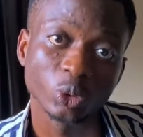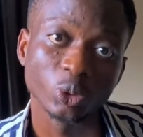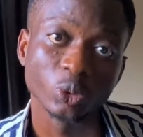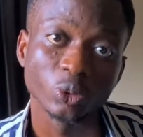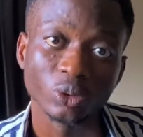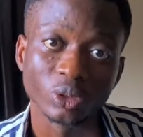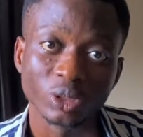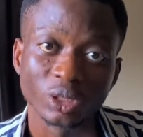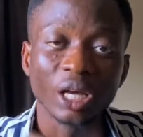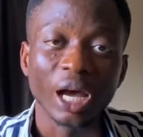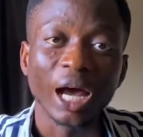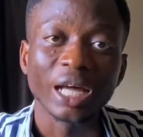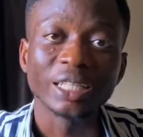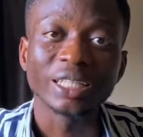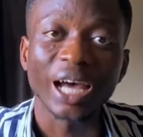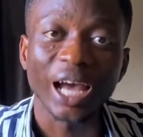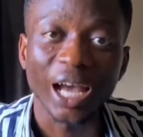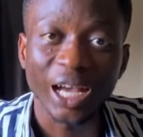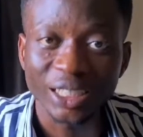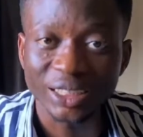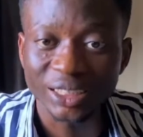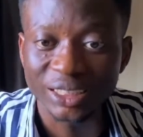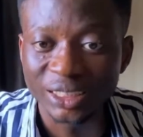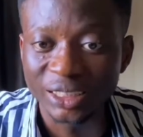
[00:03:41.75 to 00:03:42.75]
choose and
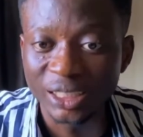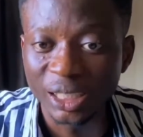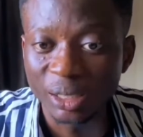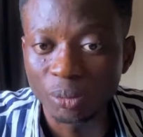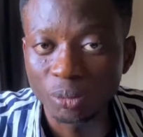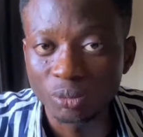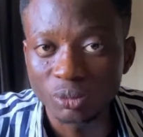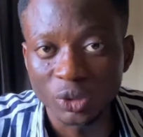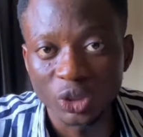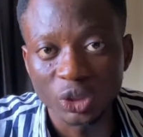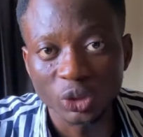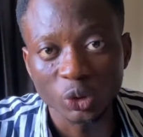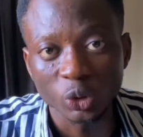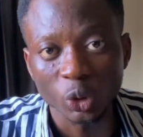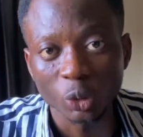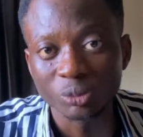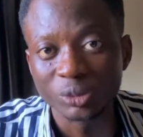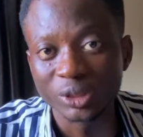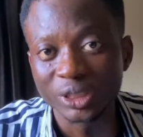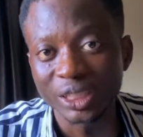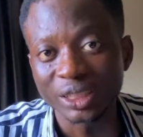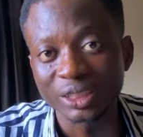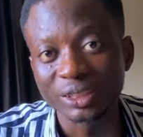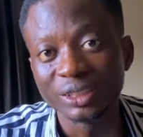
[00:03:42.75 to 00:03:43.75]
ask them the
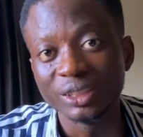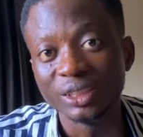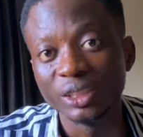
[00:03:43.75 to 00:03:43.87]
subjects